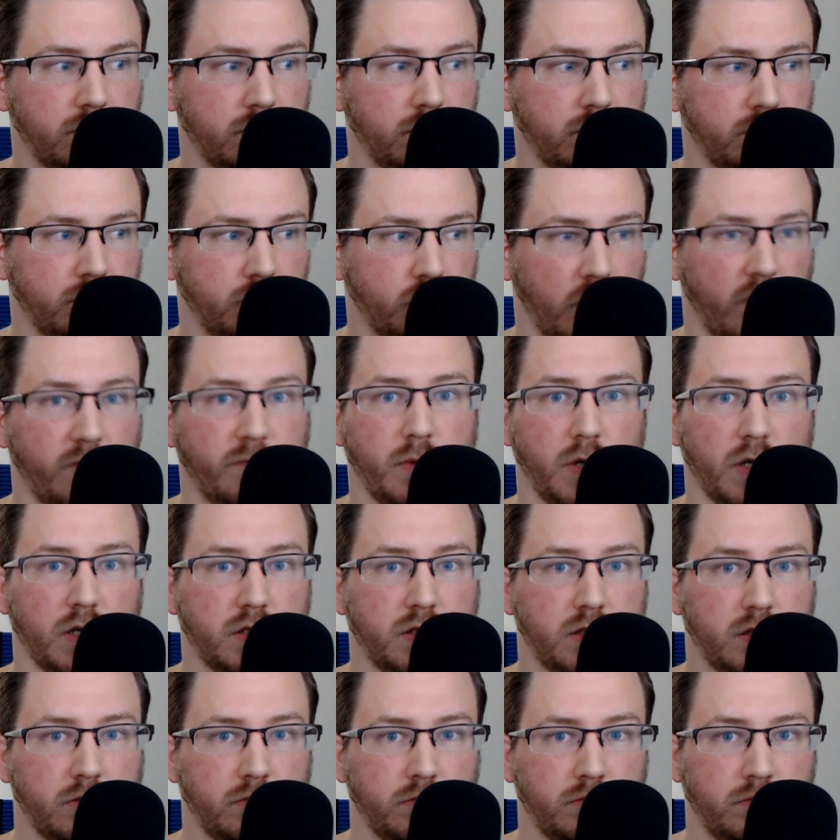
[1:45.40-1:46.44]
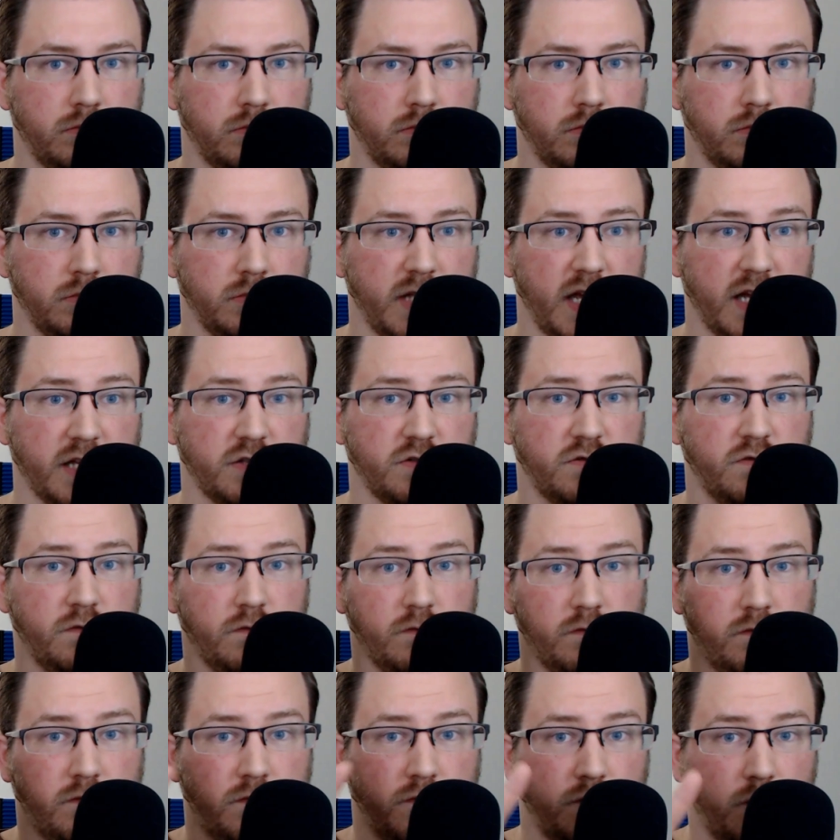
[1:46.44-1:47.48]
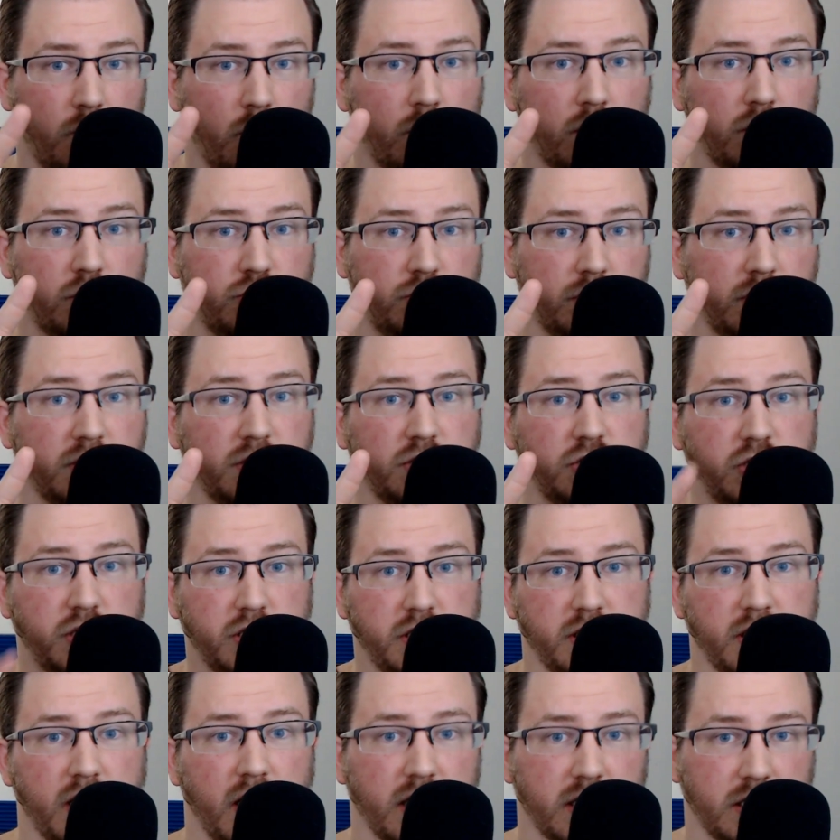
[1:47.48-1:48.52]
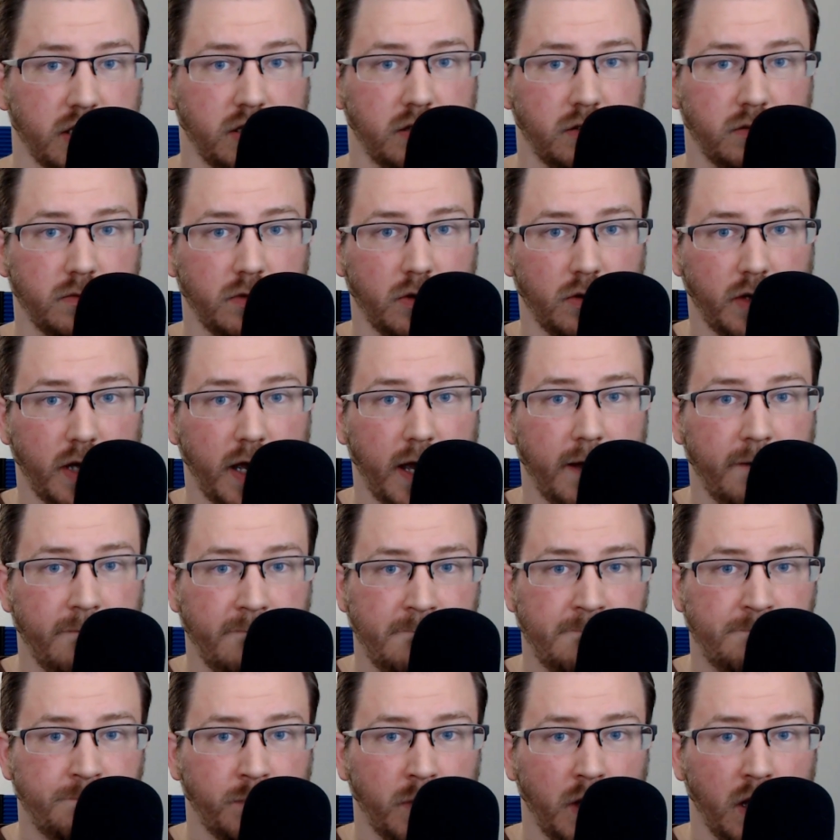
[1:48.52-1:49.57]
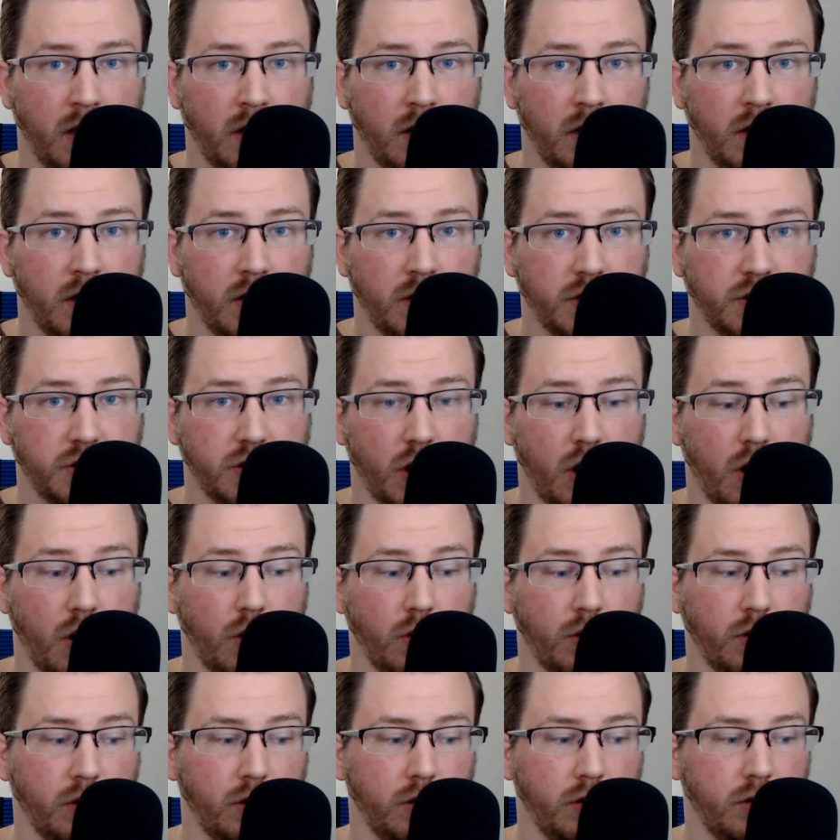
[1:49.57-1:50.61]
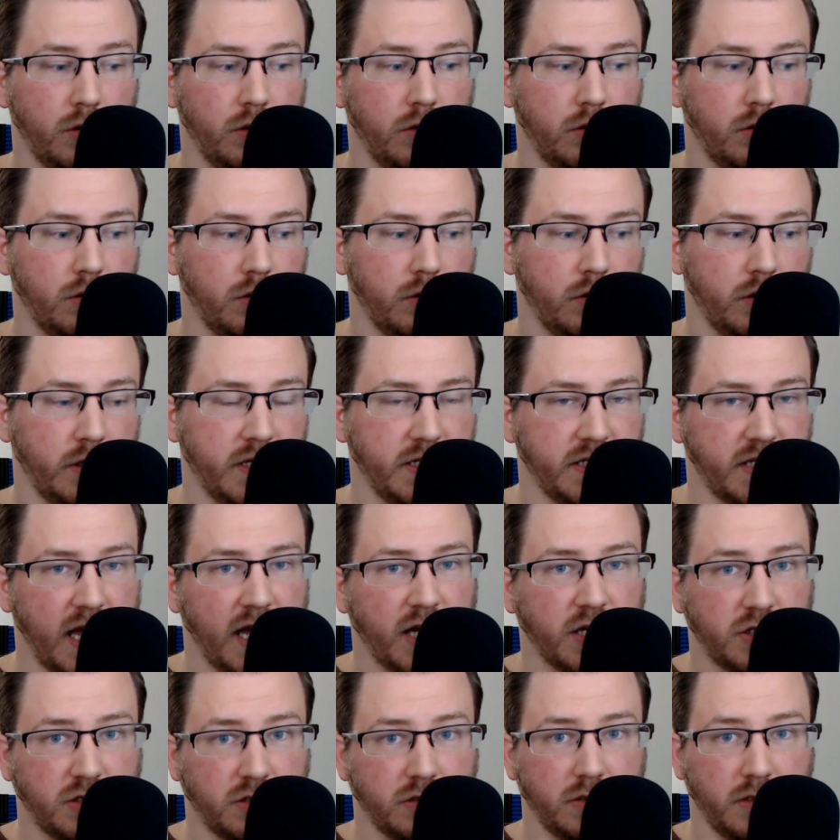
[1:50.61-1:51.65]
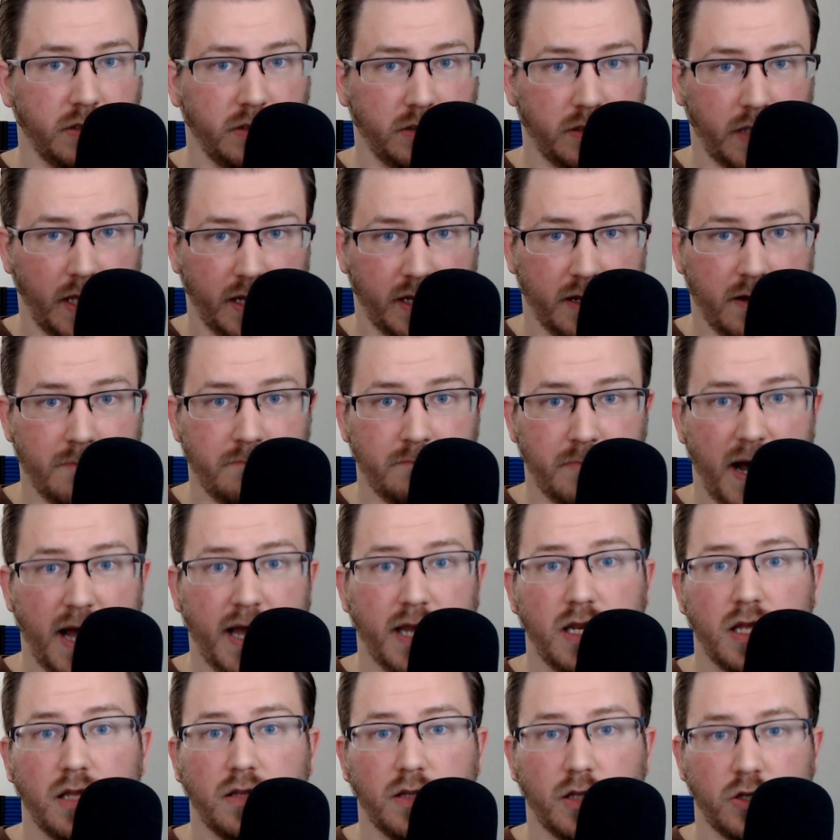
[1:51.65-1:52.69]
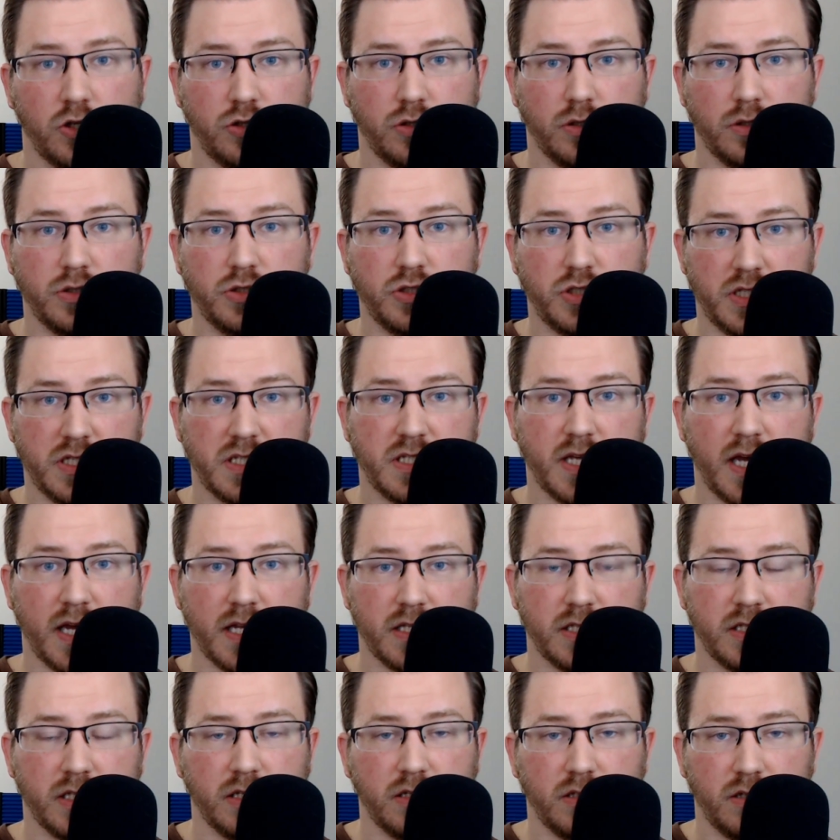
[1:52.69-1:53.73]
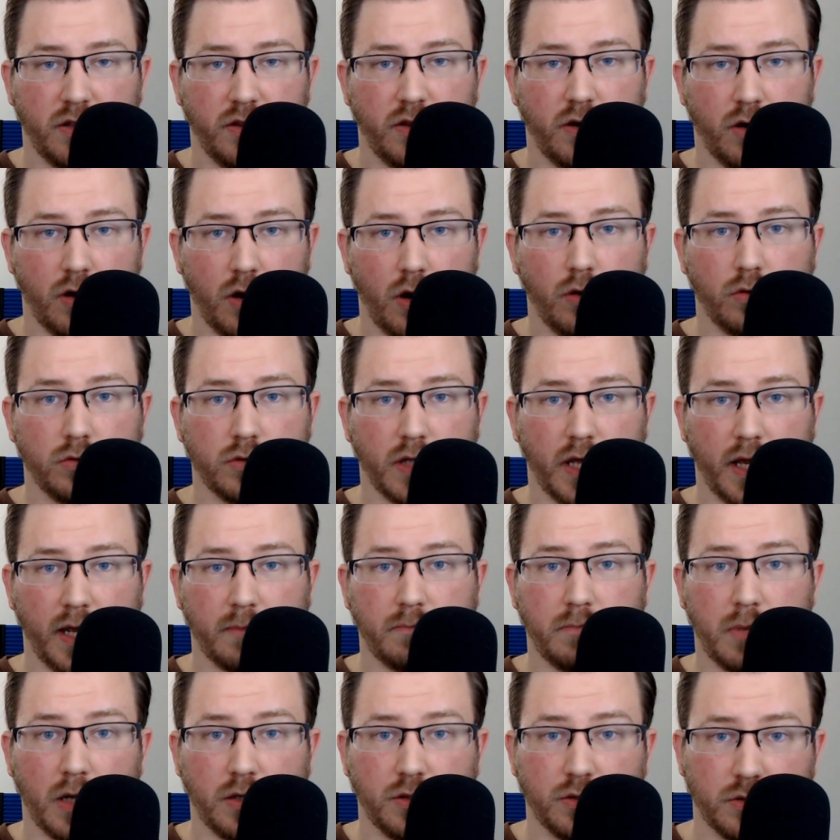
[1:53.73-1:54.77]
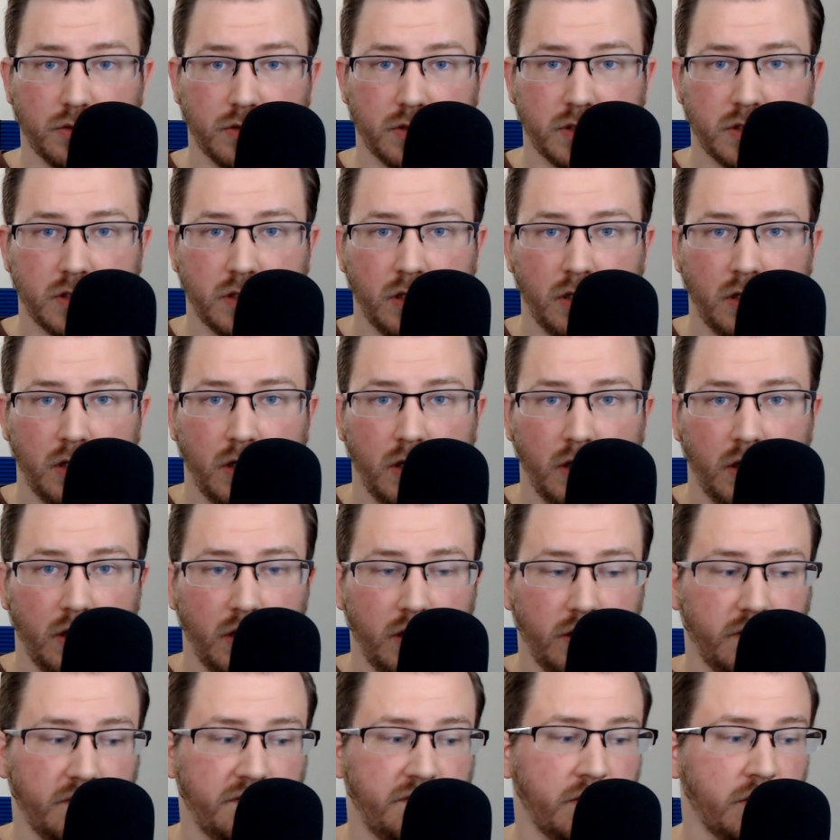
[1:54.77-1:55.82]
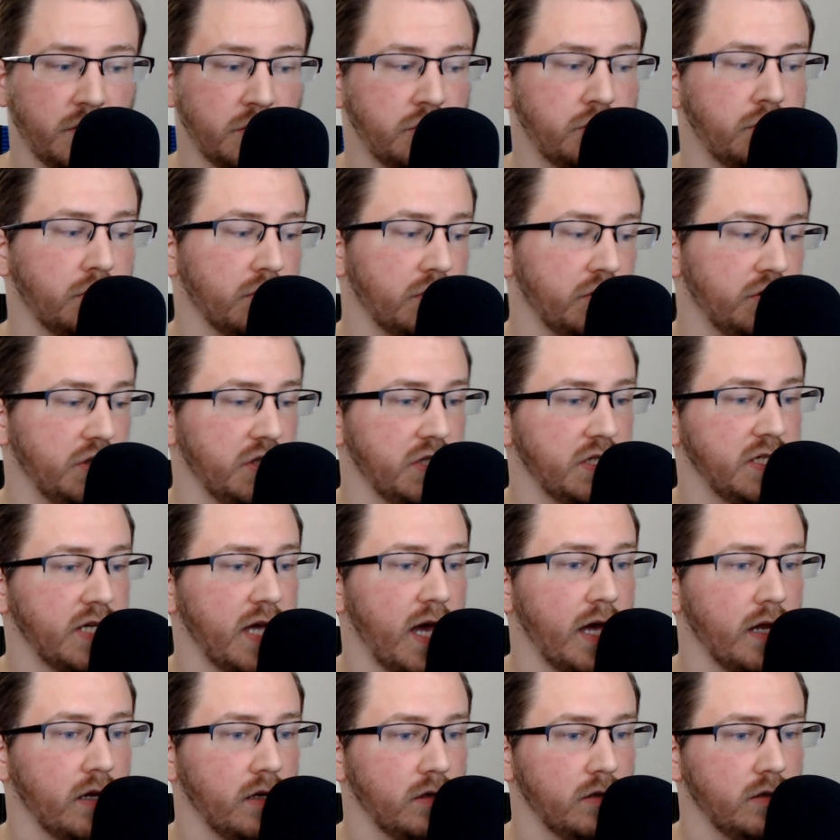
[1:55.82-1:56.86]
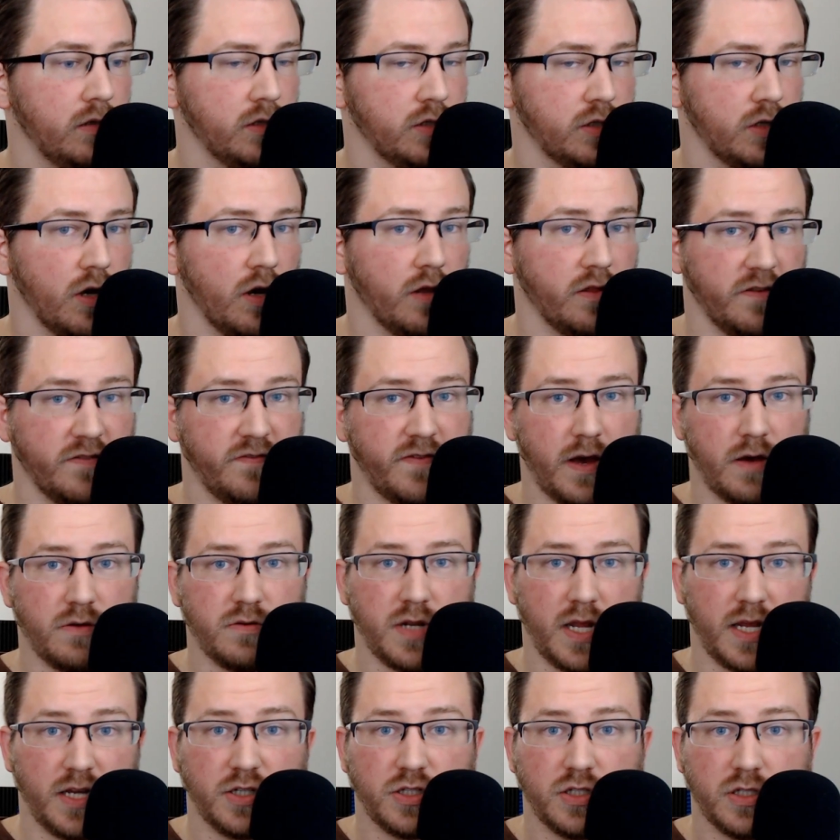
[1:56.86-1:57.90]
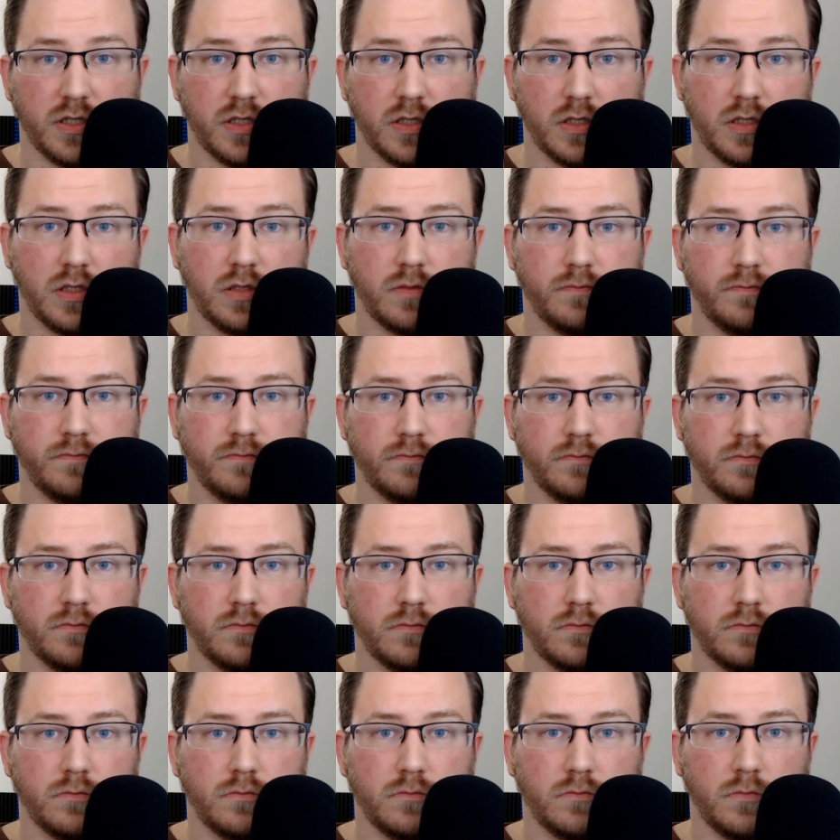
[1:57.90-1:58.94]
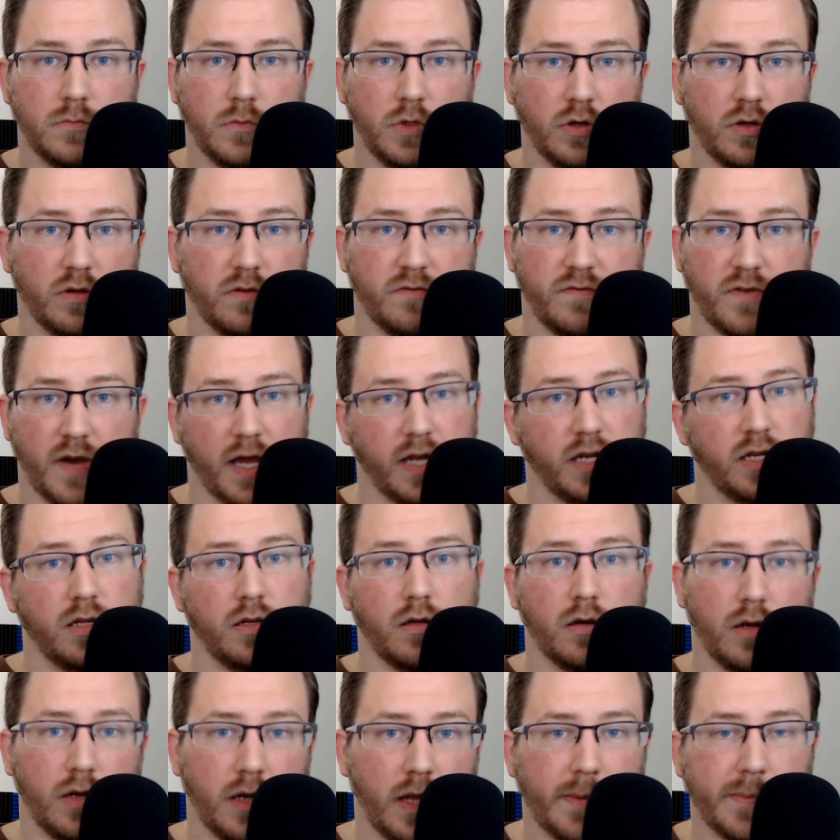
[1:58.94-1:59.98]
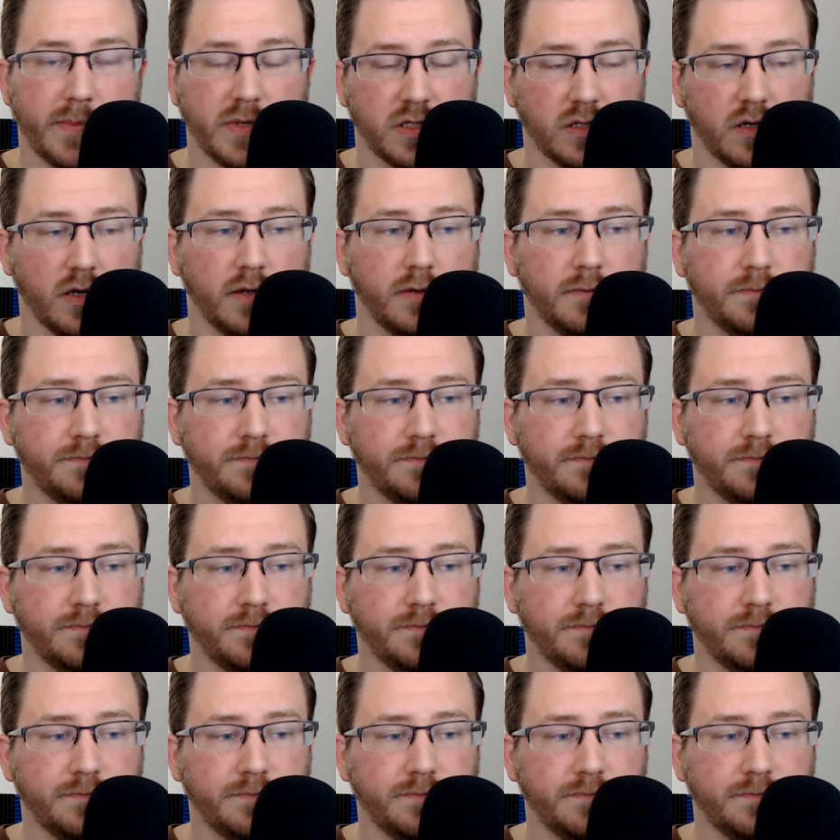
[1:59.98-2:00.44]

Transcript: books. That's 4 trilogy sets, okay? So he's actually like combining the trilogy sets into their own like bundles. The first trilogy set is called The Foundations. You can find it on Amazon.